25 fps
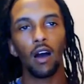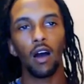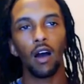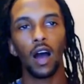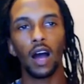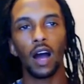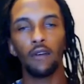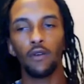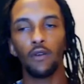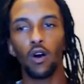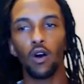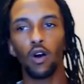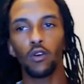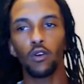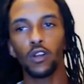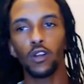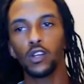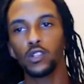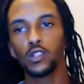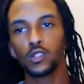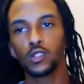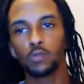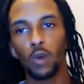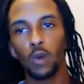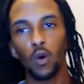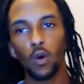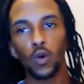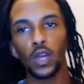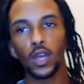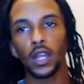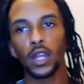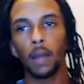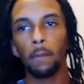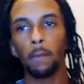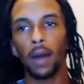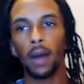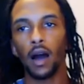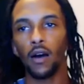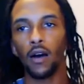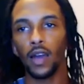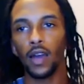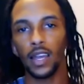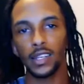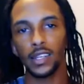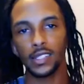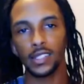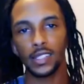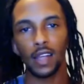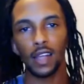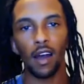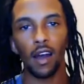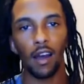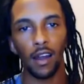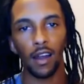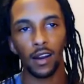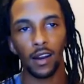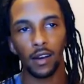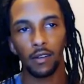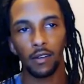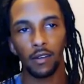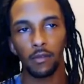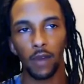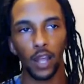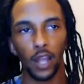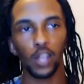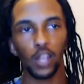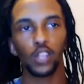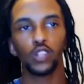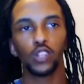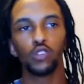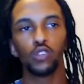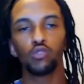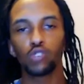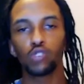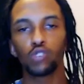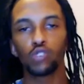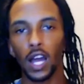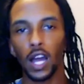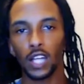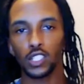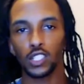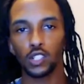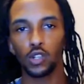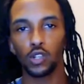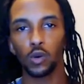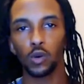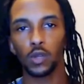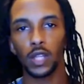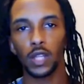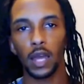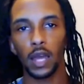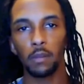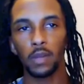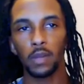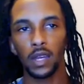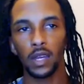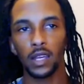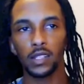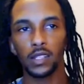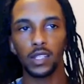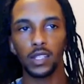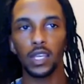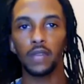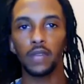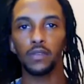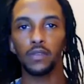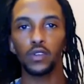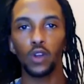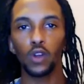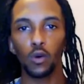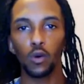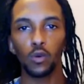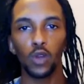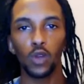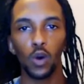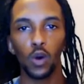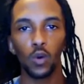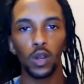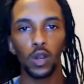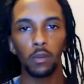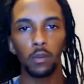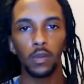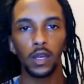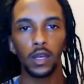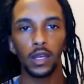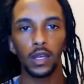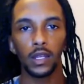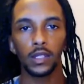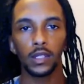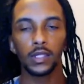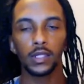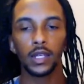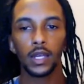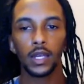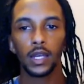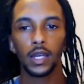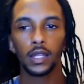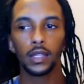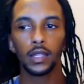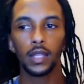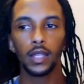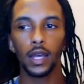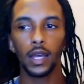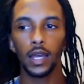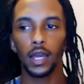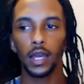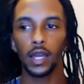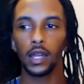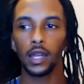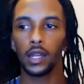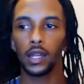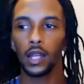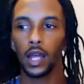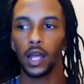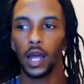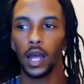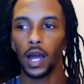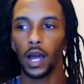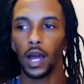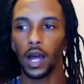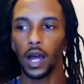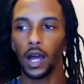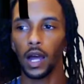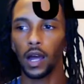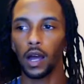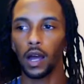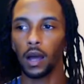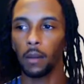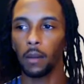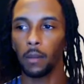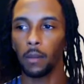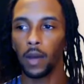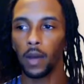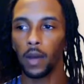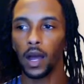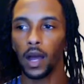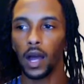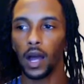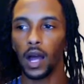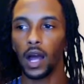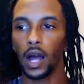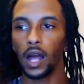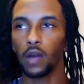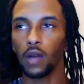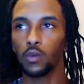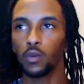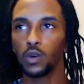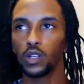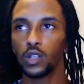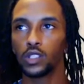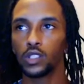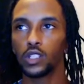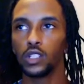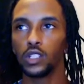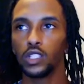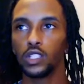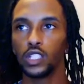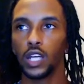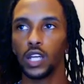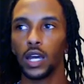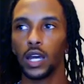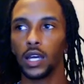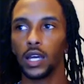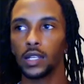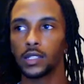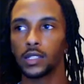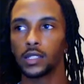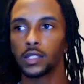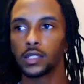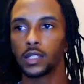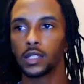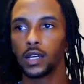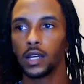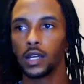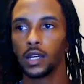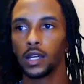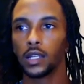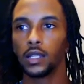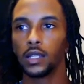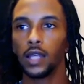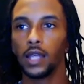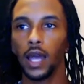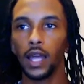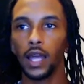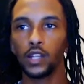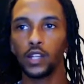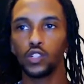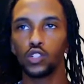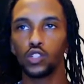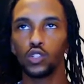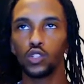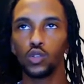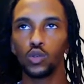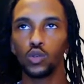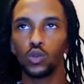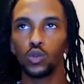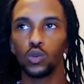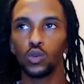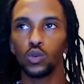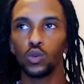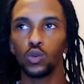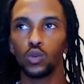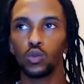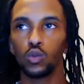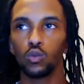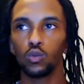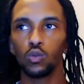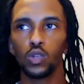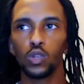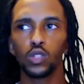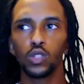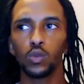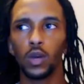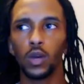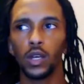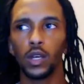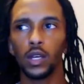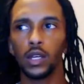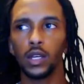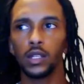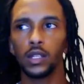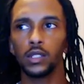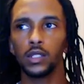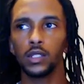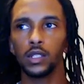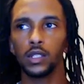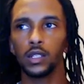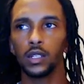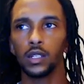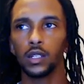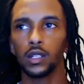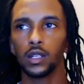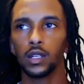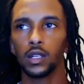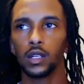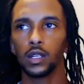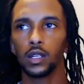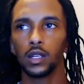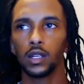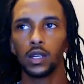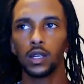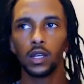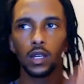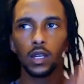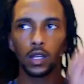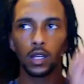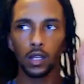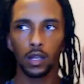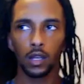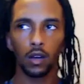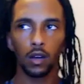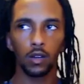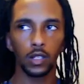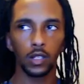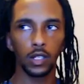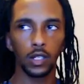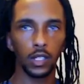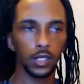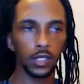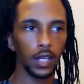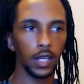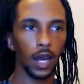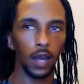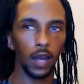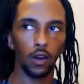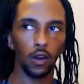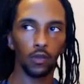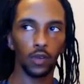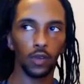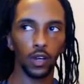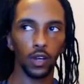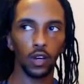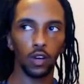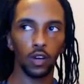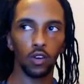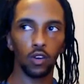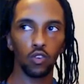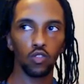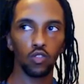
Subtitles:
I've already spoken about estar, right? You guys should know what that means. If you don't know what it means, then I would suggest that you, which way is it? Go to this guy over here.